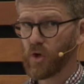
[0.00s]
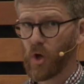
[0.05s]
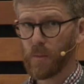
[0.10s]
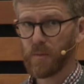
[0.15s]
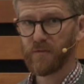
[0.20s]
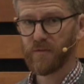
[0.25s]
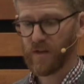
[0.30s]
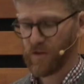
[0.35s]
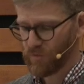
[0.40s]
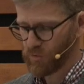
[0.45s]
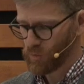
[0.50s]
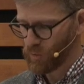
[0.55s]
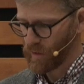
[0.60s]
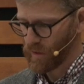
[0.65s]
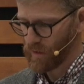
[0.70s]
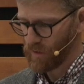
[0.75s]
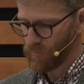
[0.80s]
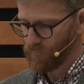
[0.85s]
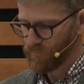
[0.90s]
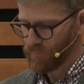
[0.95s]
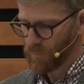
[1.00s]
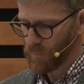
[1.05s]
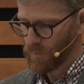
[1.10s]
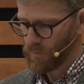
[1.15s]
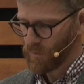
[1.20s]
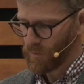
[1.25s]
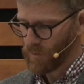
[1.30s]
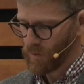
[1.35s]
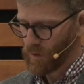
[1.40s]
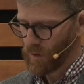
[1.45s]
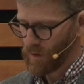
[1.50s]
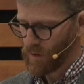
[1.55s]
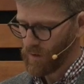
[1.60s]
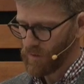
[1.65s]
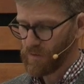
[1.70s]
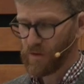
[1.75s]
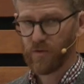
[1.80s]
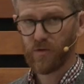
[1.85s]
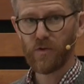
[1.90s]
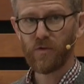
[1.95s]
scope of history,
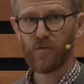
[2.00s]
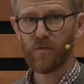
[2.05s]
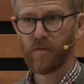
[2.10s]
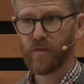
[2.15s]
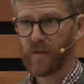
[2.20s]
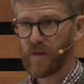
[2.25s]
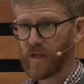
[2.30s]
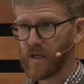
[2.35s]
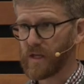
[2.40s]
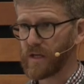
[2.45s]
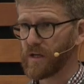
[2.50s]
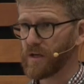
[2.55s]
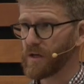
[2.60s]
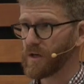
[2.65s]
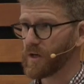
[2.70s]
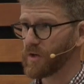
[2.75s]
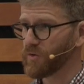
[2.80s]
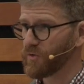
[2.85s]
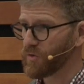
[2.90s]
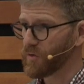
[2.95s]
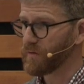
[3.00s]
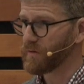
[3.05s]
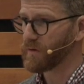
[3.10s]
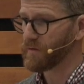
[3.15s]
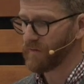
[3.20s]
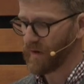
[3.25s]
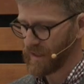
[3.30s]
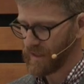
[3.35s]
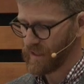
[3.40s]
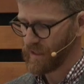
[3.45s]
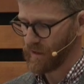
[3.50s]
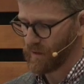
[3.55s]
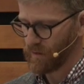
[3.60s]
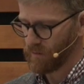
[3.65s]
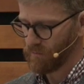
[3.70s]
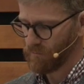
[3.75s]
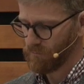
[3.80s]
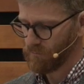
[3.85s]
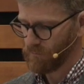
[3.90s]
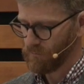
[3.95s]
this is the conservative idea.
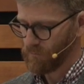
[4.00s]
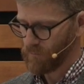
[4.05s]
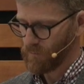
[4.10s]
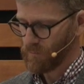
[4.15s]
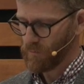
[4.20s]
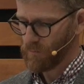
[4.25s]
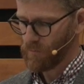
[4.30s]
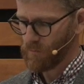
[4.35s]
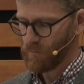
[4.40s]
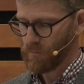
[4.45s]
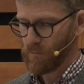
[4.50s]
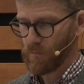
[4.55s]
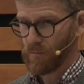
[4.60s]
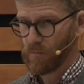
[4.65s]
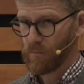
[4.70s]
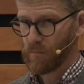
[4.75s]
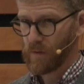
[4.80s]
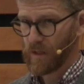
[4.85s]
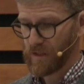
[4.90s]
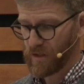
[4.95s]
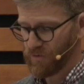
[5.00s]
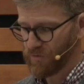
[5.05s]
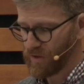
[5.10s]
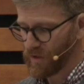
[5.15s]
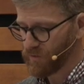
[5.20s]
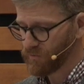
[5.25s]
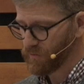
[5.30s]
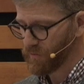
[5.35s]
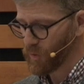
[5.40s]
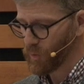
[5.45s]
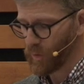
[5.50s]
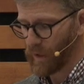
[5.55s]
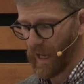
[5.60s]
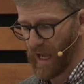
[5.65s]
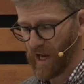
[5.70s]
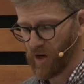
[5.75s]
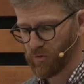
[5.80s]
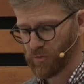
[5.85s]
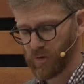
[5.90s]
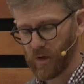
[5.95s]
It descends from the
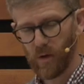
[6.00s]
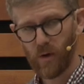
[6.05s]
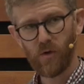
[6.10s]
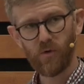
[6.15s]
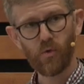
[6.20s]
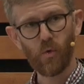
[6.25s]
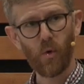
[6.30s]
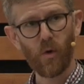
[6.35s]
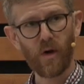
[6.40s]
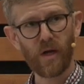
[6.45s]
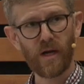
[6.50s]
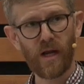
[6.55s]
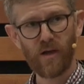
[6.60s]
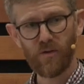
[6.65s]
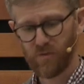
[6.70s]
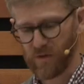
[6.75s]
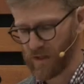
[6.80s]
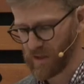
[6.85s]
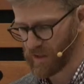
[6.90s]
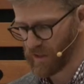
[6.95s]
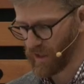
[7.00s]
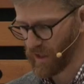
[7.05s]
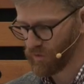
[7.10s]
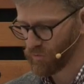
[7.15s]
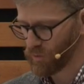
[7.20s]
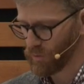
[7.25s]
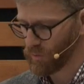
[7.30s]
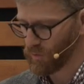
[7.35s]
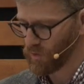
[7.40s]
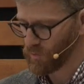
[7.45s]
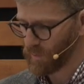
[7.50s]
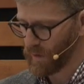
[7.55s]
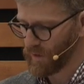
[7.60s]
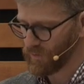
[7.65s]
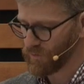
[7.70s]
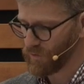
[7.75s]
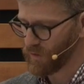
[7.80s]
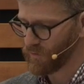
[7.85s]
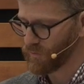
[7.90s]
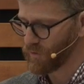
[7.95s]
reactionaries who organized the intellectual
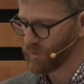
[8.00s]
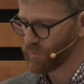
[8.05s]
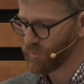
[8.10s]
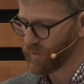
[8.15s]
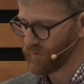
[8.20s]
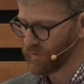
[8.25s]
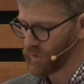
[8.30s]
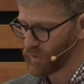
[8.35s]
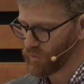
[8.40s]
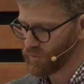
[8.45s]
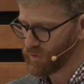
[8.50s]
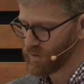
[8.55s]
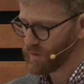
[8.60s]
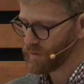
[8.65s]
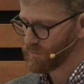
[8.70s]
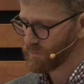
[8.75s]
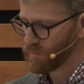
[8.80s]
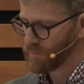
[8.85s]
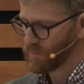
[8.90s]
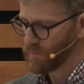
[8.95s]
response to the French Revolution.